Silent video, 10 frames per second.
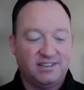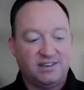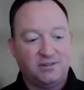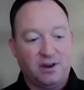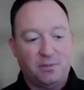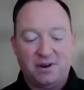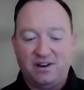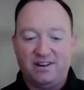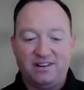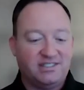
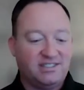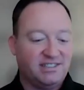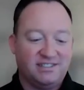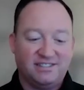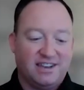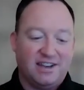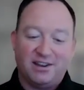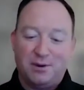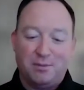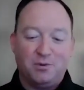grandparents and got a
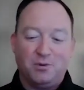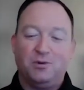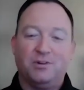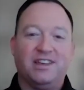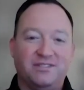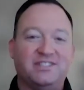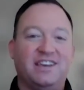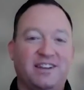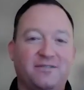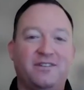couple cool gifts. He
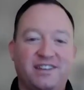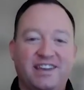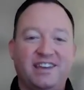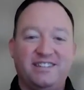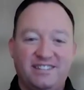had a fun day.